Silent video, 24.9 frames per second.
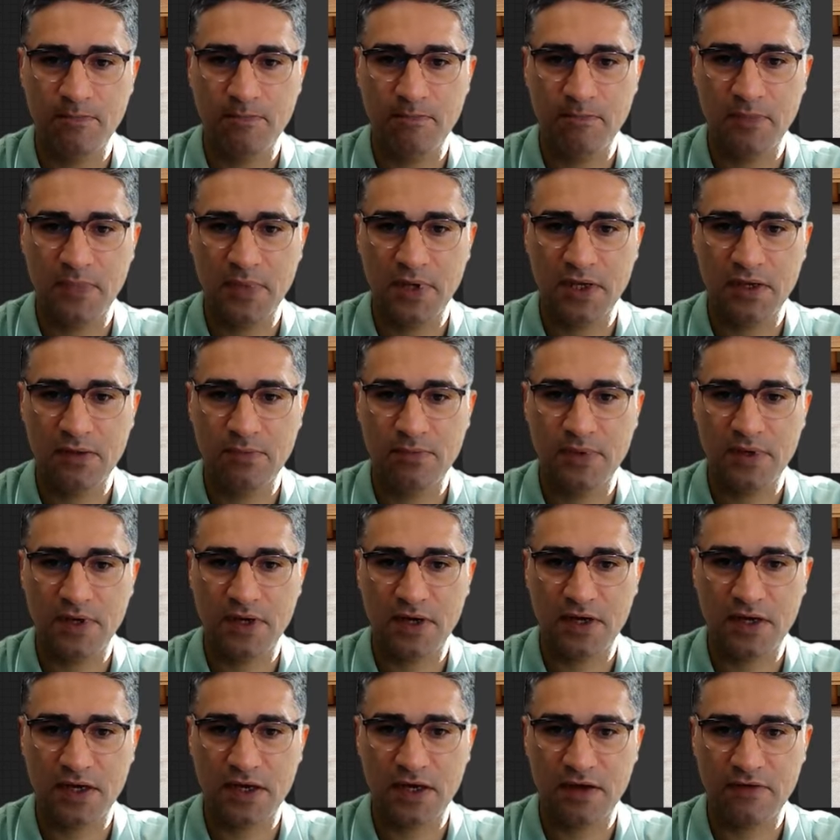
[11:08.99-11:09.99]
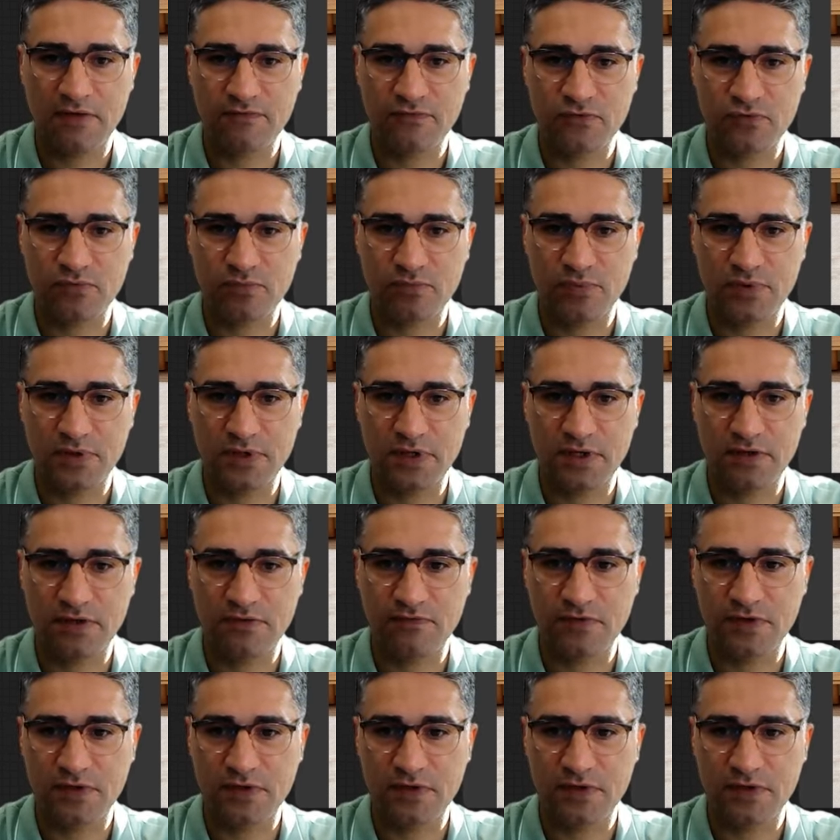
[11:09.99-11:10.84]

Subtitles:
Maybe I have to play